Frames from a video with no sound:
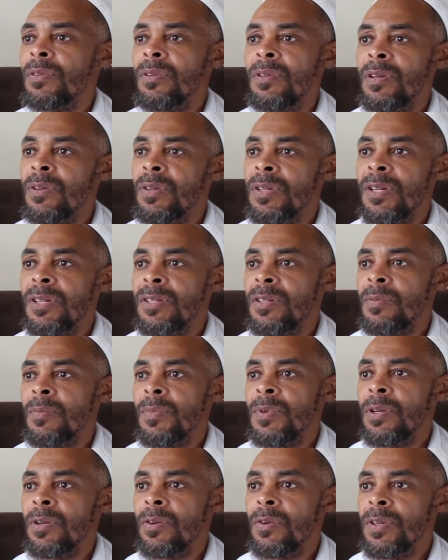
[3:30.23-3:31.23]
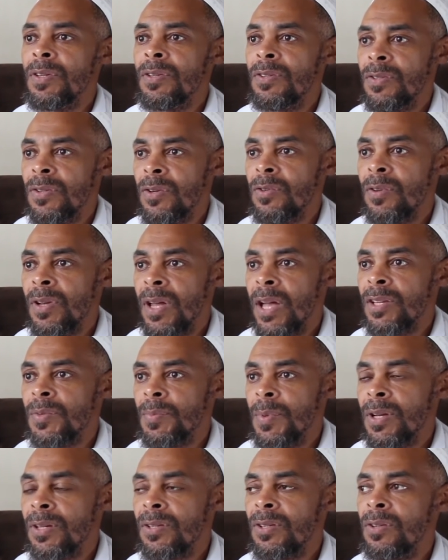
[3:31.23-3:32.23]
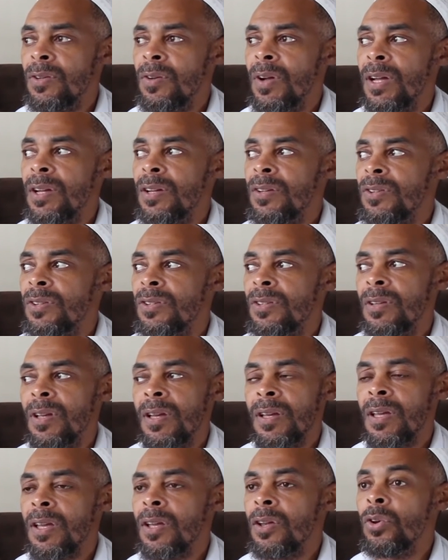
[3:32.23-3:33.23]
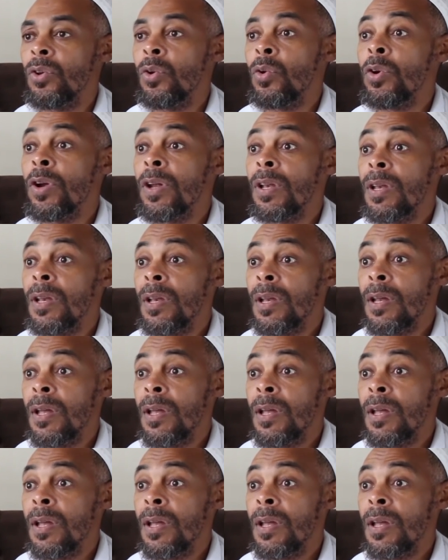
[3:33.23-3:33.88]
you know, it doesn't, you know, in certain aspects, you know, I could just like ignore it.